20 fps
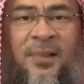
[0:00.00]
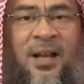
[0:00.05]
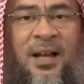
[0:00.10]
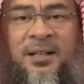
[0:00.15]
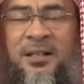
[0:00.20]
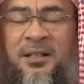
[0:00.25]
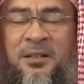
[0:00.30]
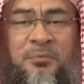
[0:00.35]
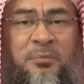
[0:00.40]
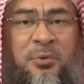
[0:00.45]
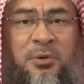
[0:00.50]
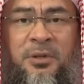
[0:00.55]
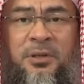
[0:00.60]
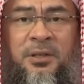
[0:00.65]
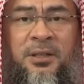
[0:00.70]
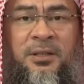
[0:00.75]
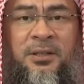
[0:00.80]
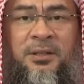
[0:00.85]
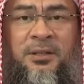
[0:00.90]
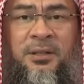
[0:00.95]
I didn't
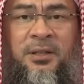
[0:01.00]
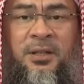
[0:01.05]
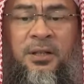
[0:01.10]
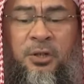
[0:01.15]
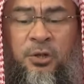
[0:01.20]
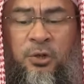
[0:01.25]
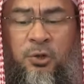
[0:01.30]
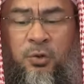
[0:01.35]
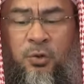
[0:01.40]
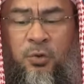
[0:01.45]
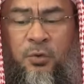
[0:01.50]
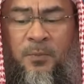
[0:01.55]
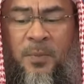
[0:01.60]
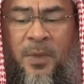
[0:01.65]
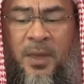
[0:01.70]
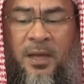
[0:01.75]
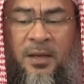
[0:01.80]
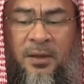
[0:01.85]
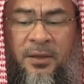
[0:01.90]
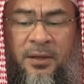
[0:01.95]
burn it to
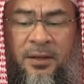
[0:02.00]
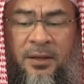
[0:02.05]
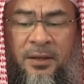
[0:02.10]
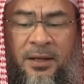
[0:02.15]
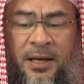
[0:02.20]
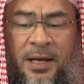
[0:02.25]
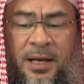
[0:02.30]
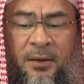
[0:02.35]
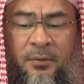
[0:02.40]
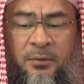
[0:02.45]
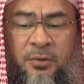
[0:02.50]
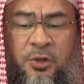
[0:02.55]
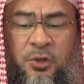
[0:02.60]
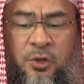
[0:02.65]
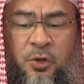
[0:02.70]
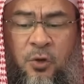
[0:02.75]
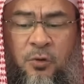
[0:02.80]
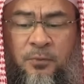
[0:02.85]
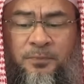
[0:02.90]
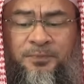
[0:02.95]
the ground.
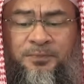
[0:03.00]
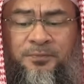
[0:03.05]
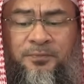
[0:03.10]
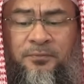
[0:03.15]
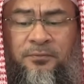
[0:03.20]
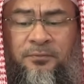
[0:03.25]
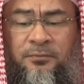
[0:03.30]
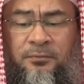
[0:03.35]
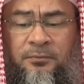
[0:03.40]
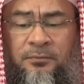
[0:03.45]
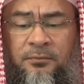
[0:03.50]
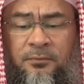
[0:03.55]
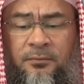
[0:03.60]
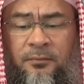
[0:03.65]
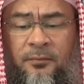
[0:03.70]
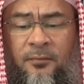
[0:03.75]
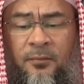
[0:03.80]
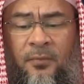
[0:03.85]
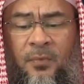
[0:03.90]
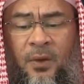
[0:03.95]
So
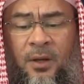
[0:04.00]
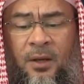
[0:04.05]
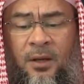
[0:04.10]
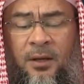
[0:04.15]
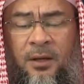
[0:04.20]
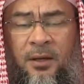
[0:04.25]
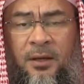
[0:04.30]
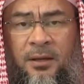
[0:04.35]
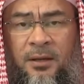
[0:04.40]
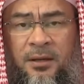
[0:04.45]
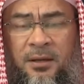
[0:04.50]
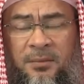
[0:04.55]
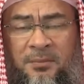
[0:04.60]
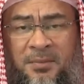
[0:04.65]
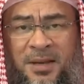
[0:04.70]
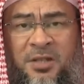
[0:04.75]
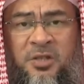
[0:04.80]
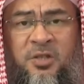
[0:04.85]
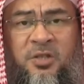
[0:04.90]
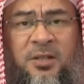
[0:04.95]
the
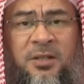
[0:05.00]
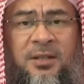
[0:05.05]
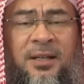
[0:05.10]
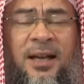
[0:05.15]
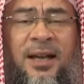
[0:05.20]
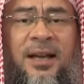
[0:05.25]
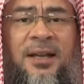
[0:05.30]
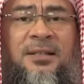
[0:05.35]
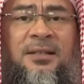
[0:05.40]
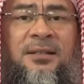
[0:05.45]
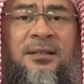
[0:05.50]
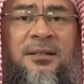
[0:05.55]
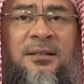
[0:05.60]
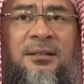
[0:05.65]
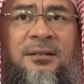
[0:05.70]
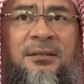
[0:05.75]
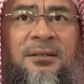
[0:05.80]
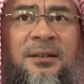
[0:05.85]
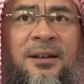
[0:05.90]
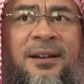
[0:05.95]
masjid has
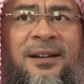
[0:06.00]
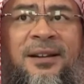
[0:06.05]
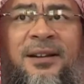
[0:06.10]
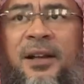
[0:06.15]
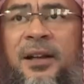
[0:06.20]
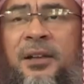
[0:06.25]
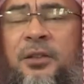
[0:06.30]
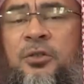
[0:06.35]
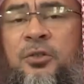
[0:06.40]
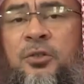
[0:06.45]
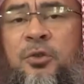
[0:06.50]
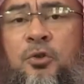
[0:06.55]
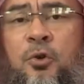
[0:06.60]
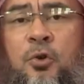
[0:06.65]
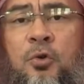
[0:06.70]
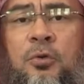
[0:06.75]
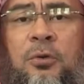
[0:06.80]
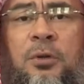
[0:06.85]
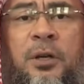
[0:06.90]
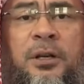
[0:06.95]
great
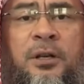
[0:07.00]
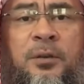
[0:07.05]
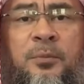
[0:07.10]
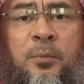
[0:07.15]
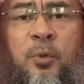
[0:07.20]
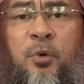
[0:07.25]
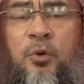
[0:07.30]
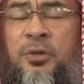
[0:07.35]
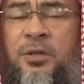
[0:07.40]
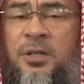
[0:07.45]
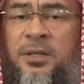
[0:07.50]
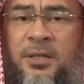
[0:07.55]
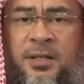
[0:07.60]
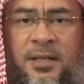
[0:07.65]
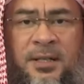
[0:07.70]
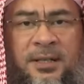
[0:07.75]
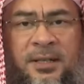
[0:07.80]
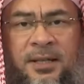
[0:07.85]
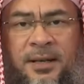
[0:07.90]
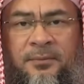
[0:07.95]
role and importance
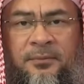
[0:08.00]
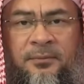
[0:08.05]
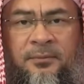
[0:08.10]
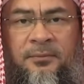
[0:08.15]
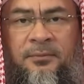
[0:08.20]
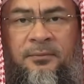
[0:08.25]
in Islam.